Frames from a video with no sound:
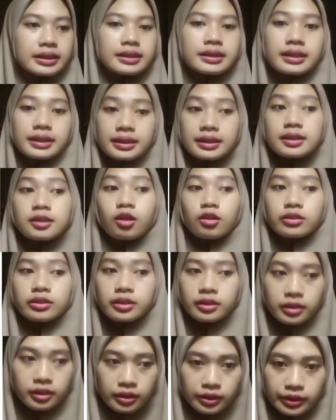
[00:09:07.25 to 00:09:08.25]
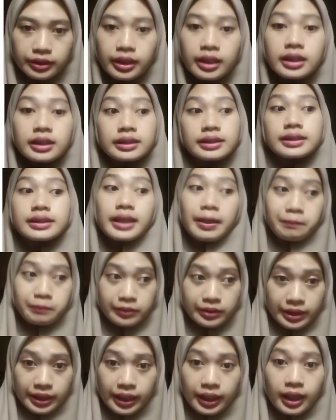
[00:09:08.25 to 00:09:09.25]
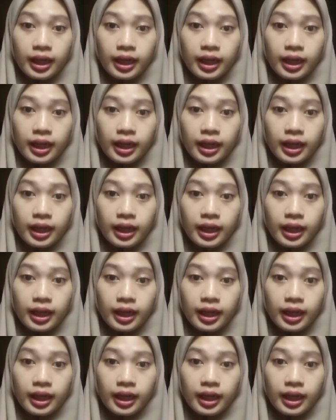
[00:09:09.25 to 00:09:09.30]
is considered a subject